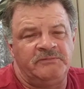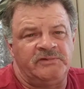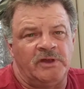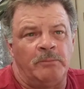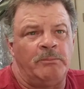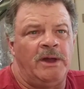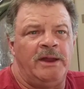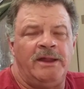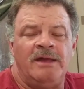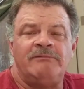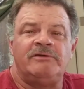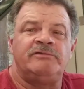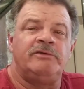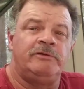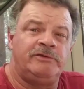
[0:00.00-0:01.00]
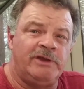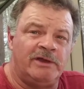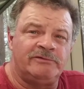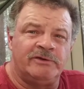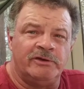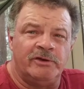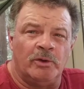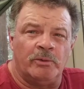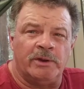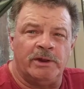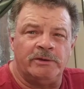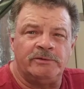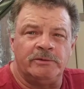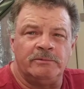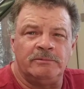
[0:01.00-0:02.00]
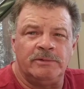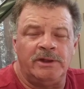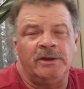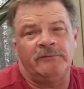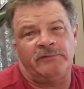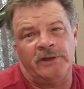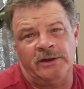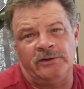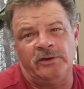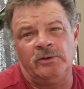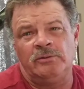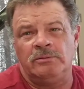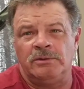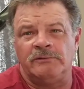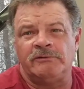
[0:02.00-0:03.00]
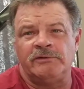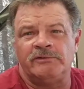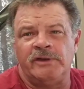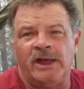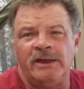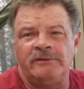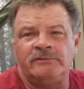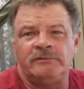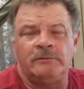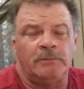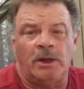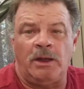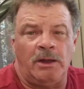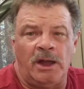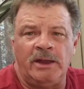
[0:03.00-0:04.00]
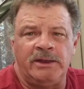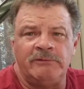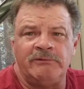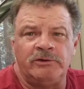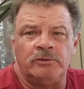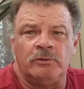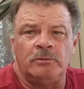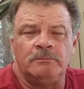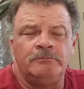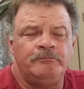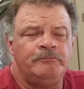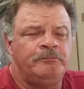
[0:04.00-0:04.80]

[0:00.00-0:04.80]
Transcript: Some might have a suggested donation. And if they do, if it's nice, I give it to them.